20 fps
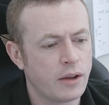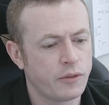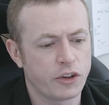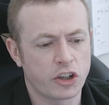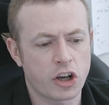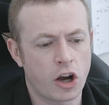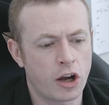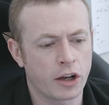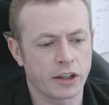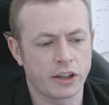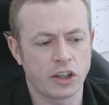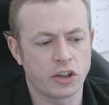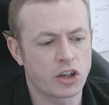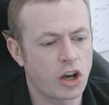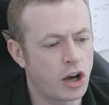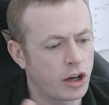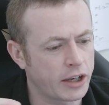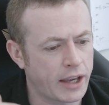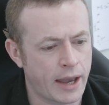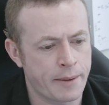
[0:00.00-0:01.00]
If you can't, you
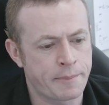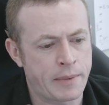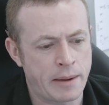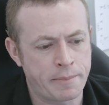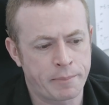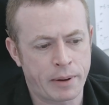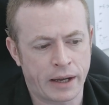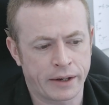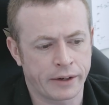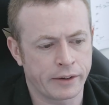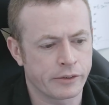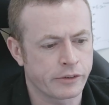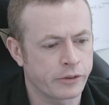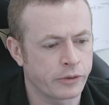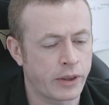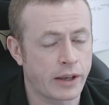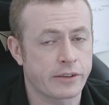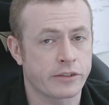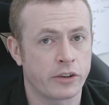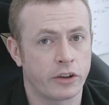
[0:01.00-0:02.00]
can't get a men pad in,
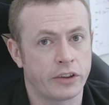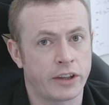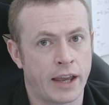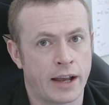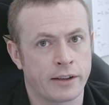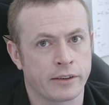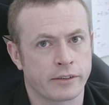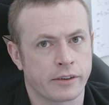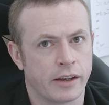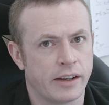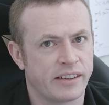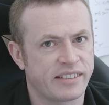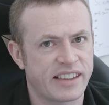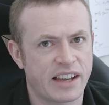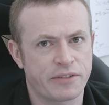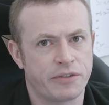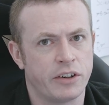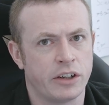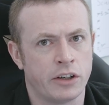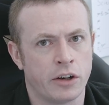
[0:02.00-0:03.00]
so that's not the answer. It's
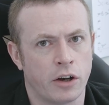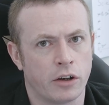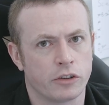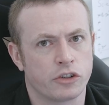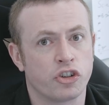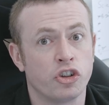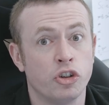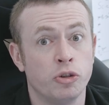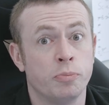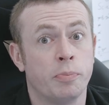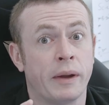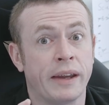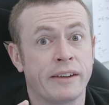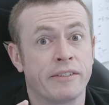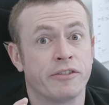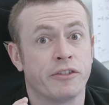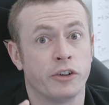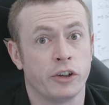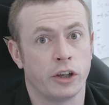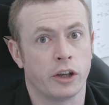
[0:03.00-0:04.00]
definitely not too
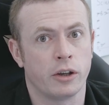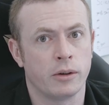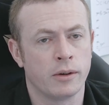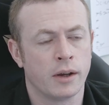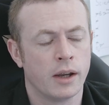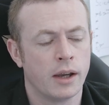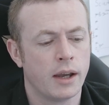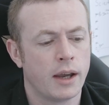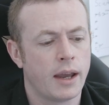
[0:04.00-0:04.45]
big for you.